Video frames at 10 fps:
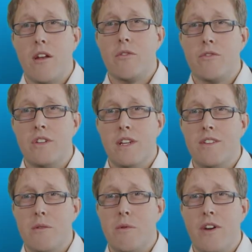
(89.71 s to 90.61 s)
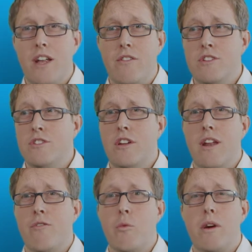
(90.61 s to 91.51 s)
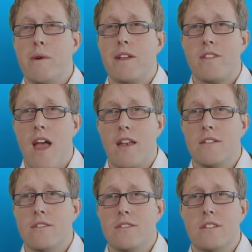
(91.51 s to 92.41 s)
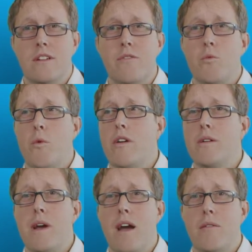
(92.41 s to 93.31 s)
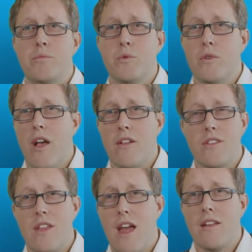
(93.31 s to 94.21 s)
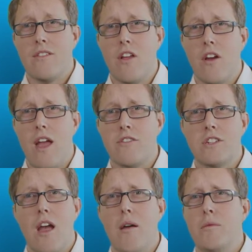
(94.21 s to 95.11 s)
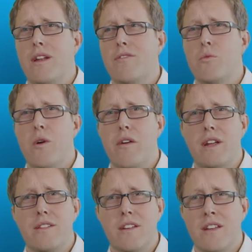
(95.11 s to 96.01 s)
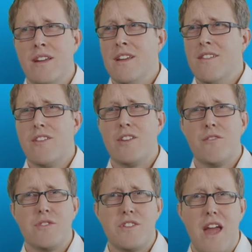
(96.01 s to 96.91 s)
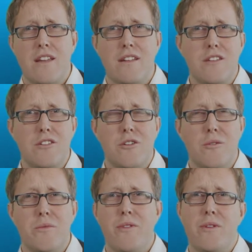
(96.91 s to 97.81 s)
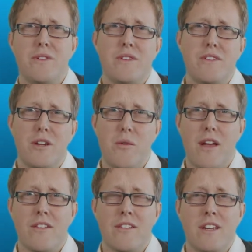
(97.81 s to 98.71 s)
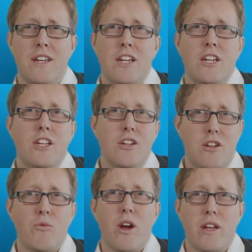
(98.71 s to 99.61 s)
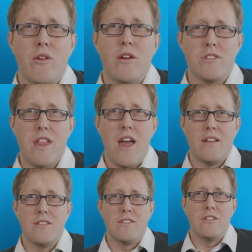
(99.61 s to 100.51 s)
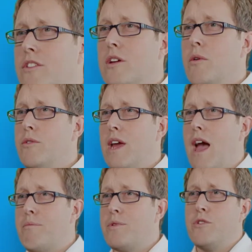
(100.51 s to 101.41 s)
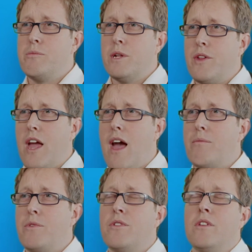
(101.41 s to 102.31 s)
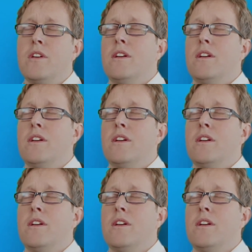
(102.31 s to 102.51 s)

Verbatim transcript: an O T T provider is you don't have to worry about standards. You don't have to worry about broadcast standards catching up. You don't have to worry that there's a different standard in Europe than there is in the U S. You can write your own standards. So you own the apps, you build the apps,